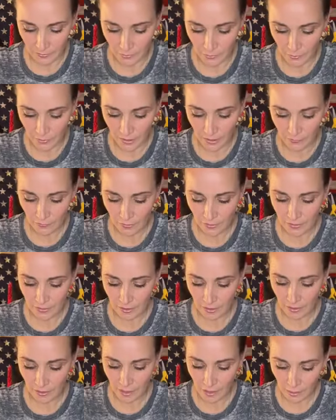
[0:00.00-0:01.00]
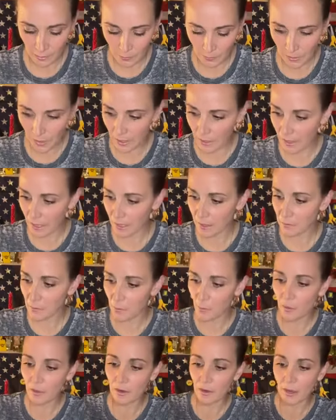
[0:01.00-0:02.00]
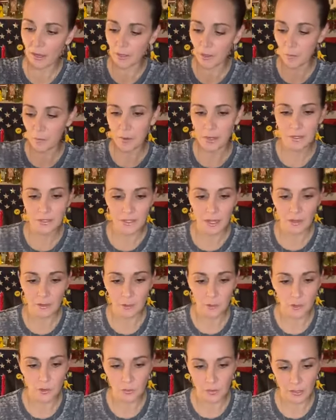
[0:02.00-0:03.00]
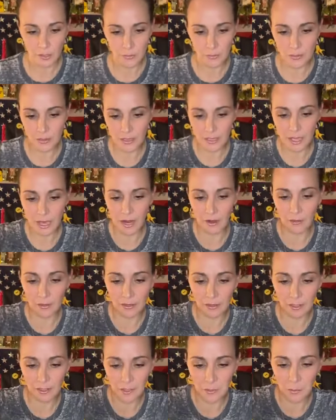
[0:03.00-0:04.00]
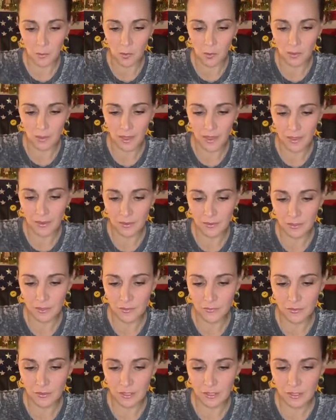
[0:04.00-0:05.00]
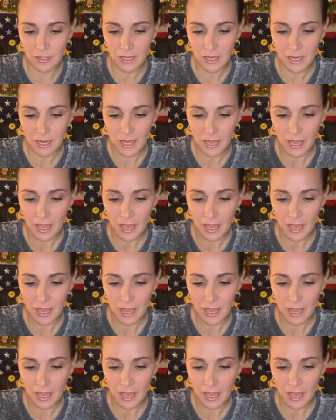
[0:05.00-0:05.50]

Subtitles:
Do they even sell Aquanet anymore? I know my Dollar Tree used to carry like small cans of it,